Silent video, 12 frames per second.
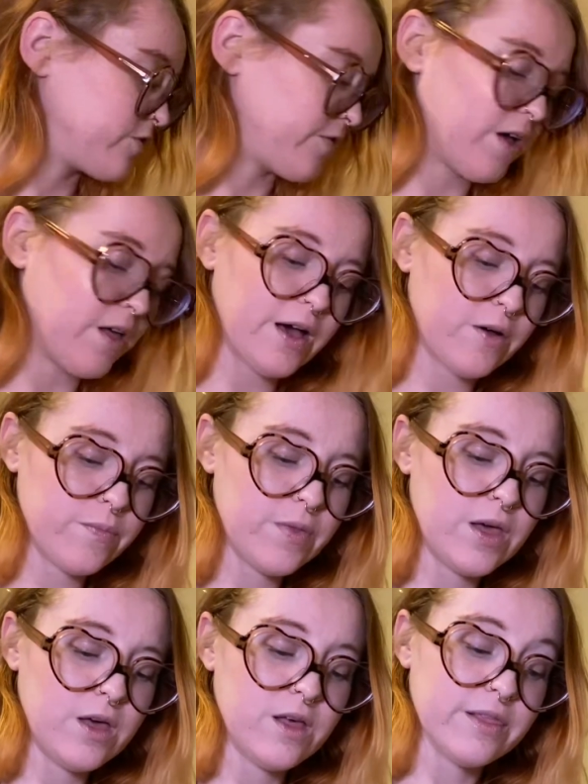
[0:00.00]
fallout.
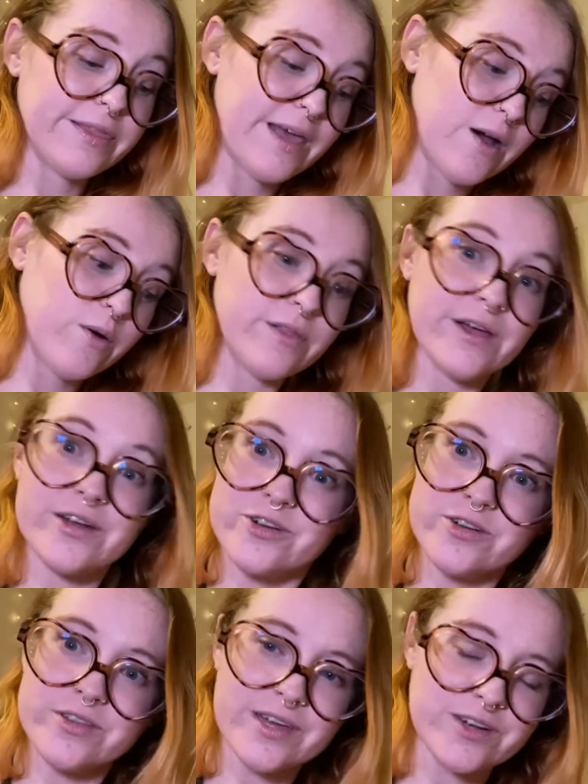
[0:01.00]
Now a lot of
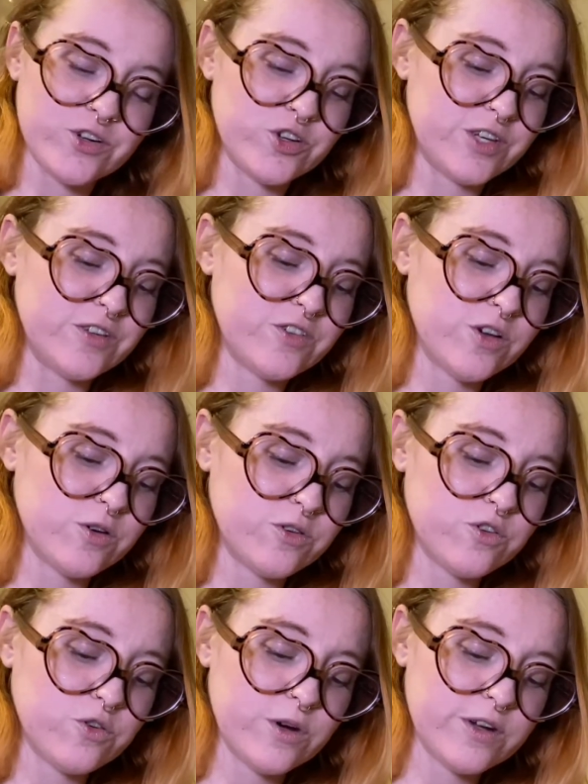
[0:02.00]
earth energy. So
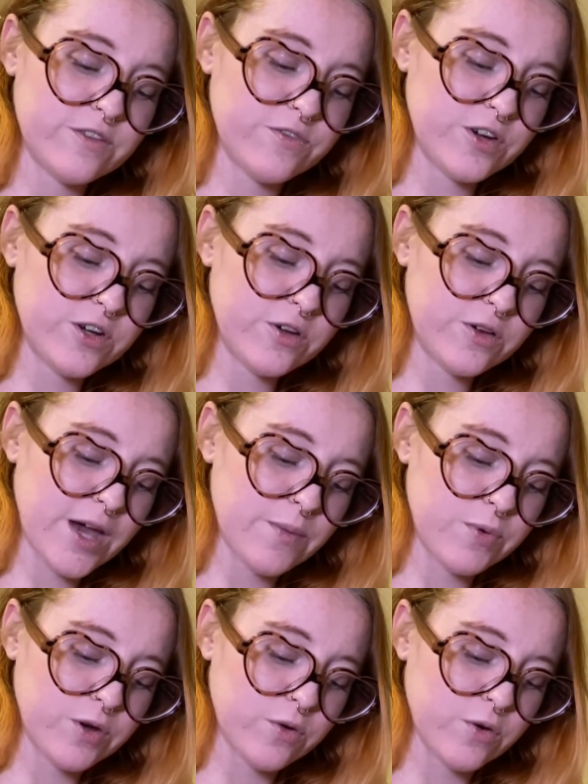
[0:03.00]
Taurus, Virgo,
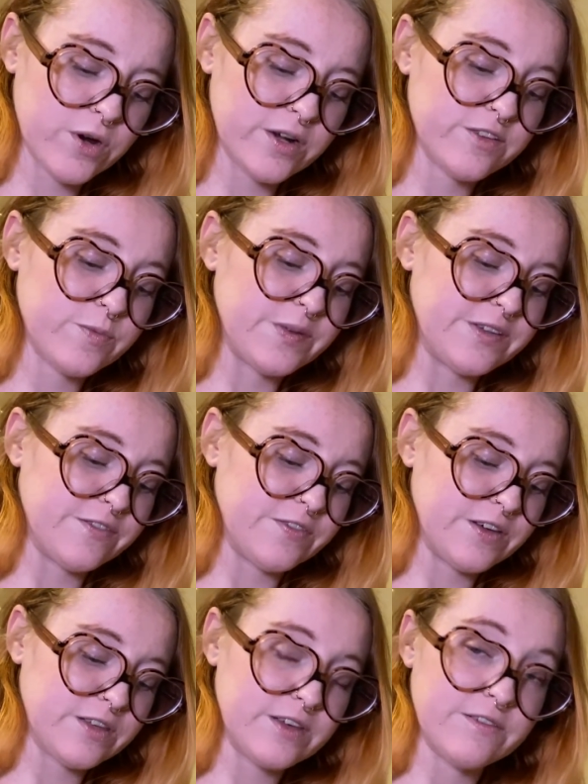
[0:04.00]
Capricorn,
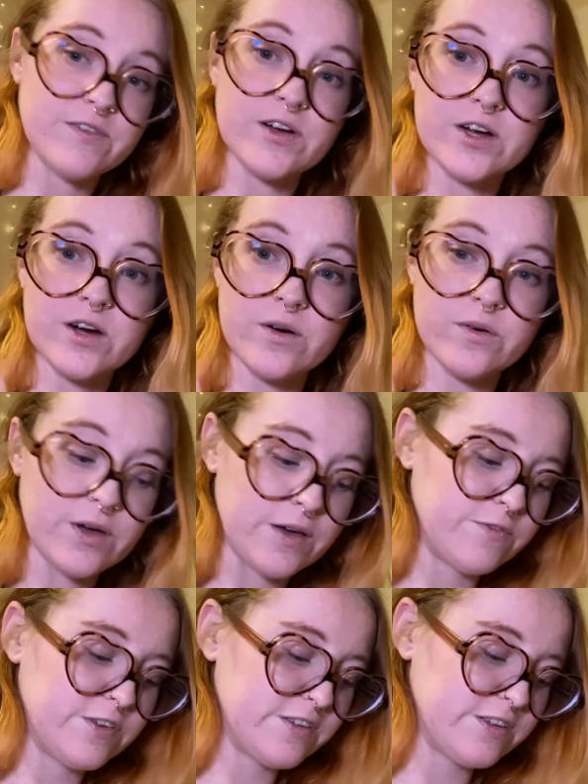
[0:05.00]
specifically Virgo
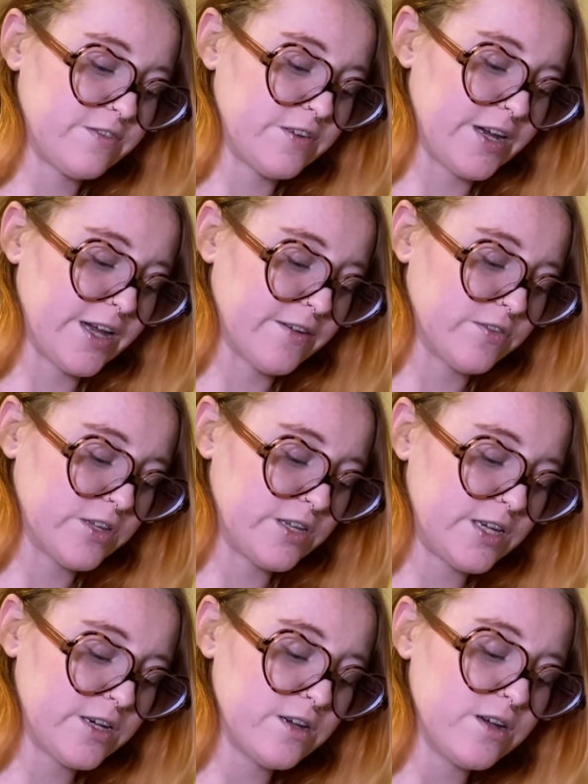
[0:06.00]
emphasis very heavily
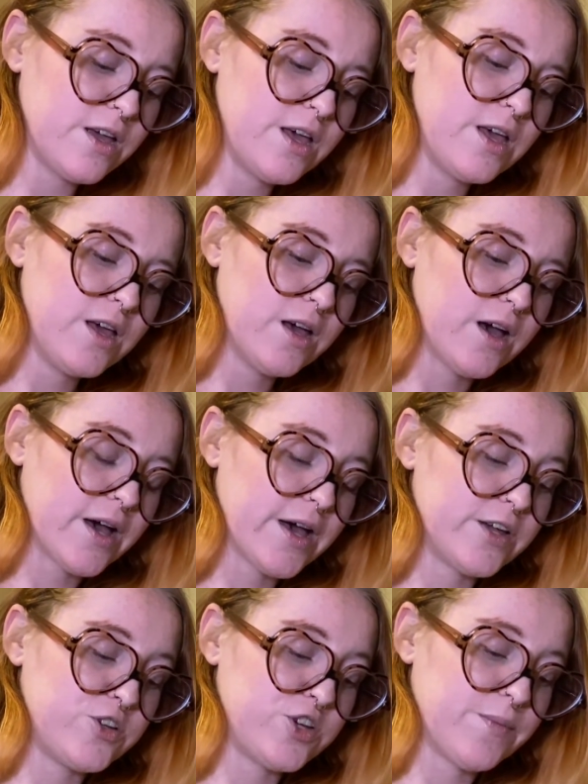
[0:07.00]
here.
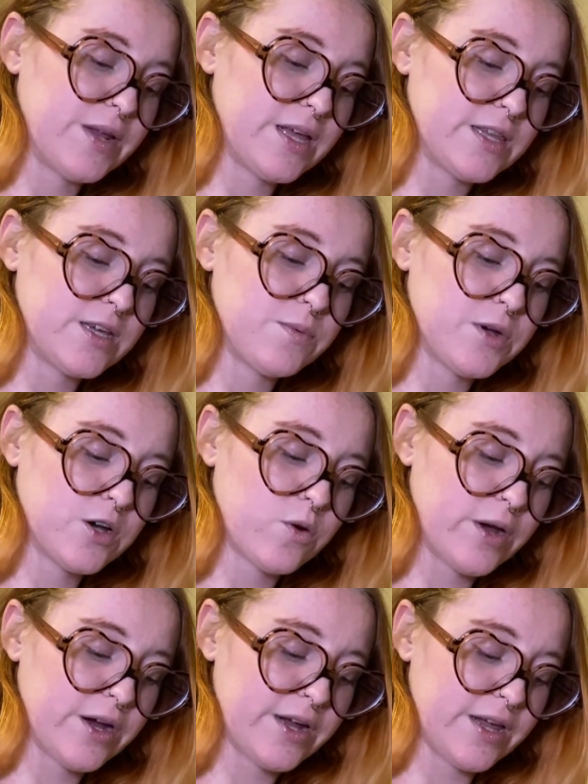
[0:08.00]
Gemini, Libra,
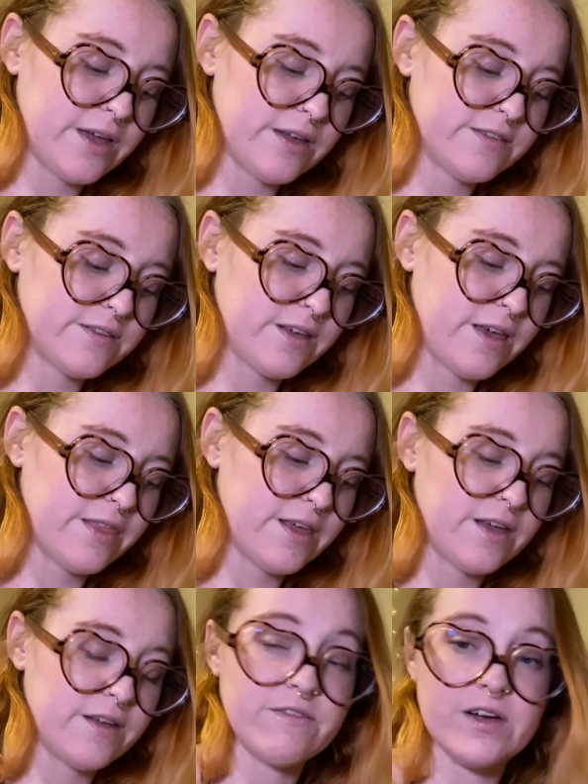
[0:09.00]
Aquarius, and
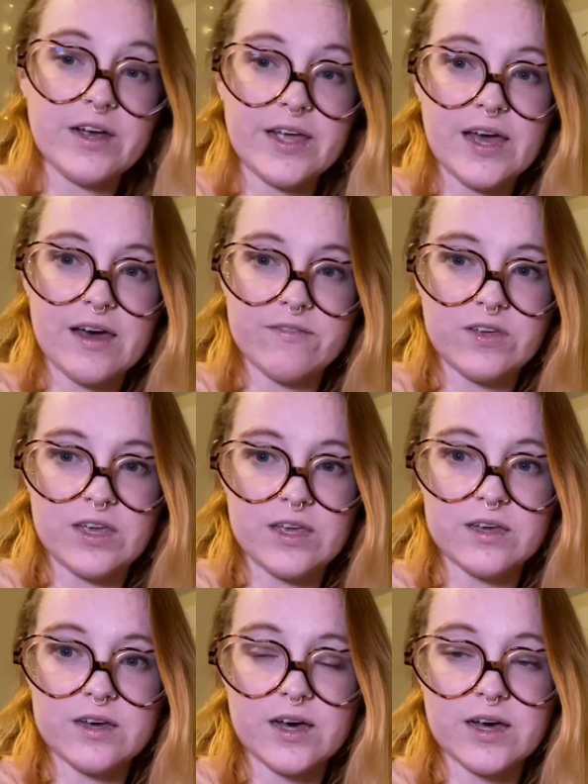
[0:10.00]
then very
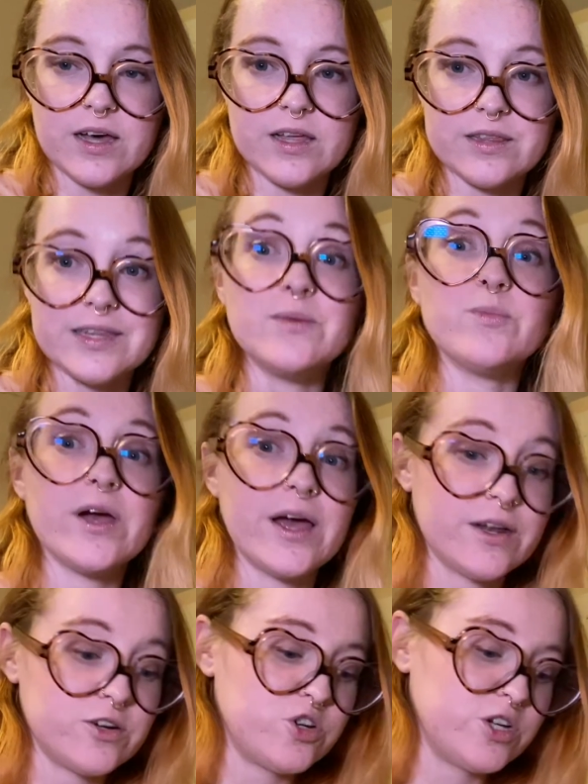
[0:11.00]
heavy Libra
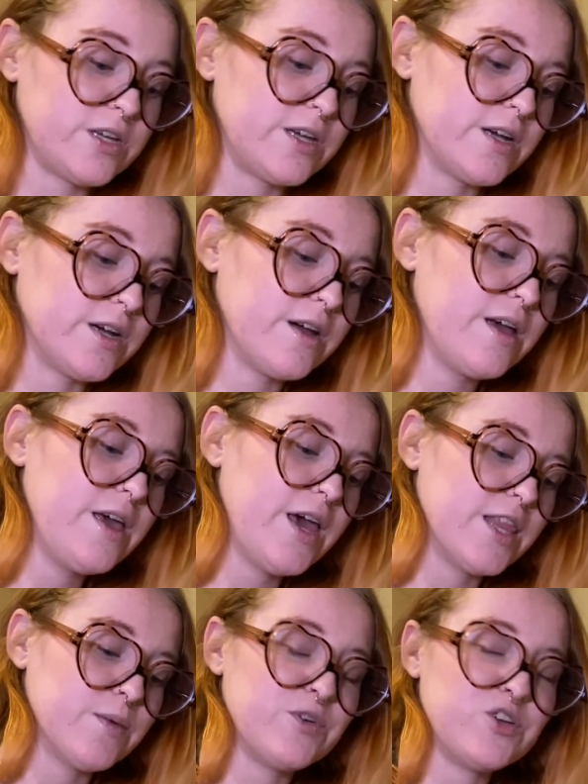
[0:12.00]
energy here.
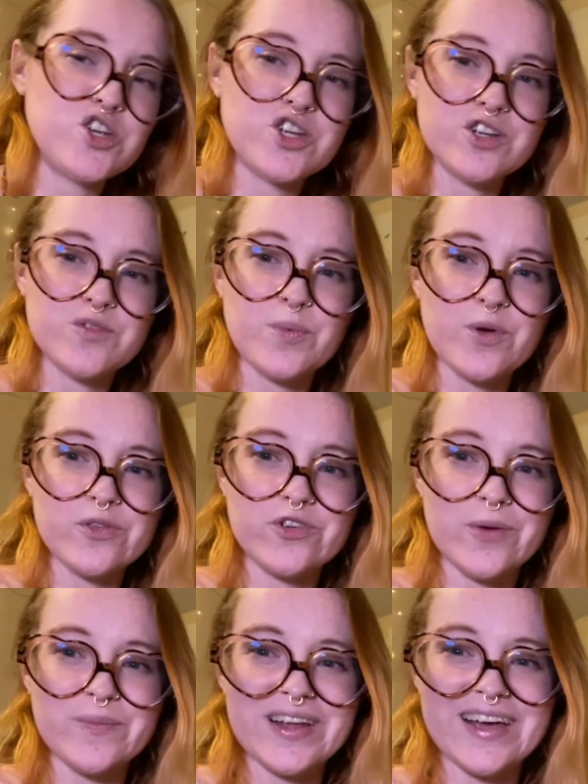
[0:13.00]
And the Magician is both
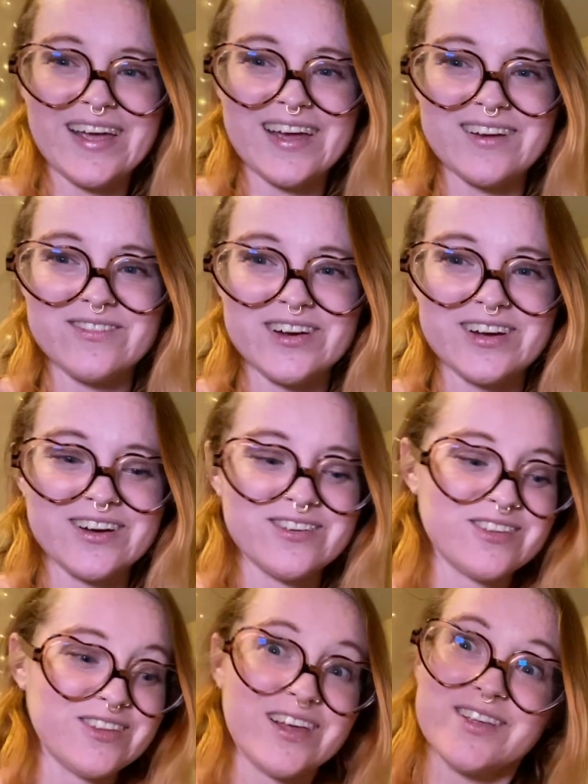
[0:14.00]
Gemini and Virgo,
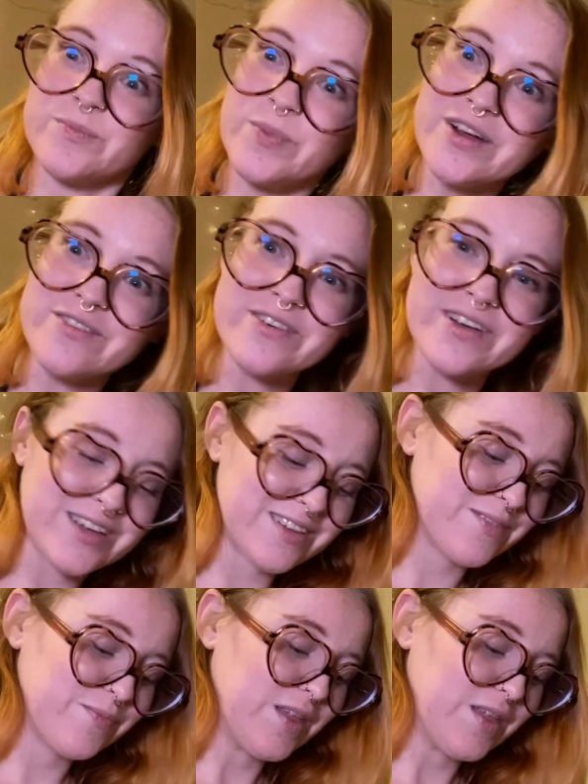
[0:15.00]
so that's perfect.